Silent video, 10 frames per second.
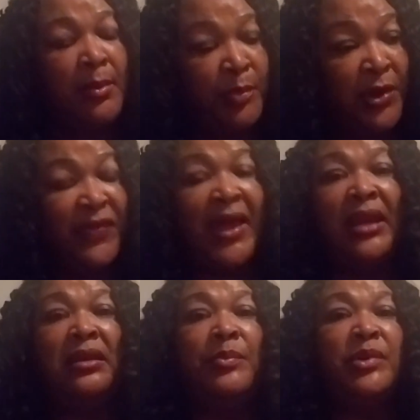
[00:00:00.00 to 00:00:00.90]
Put that
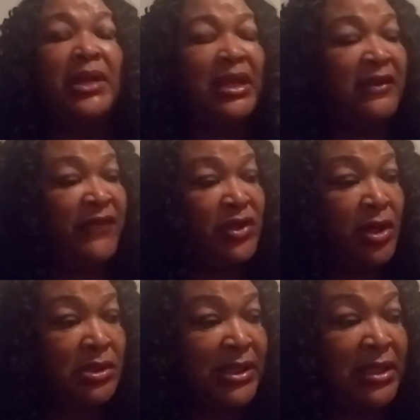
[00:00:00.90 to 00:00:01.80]
in the book. And if it
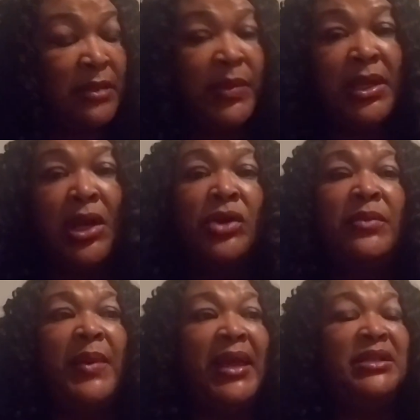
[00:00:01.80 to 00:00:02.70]
turns out to be
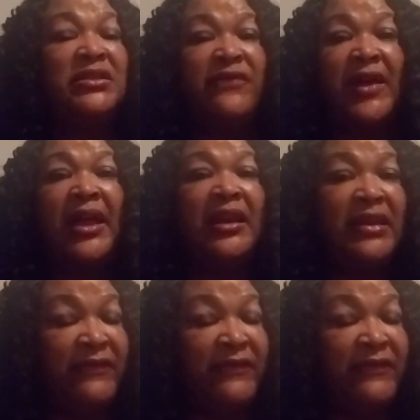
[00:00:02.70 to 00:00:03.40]
100 pages, fine.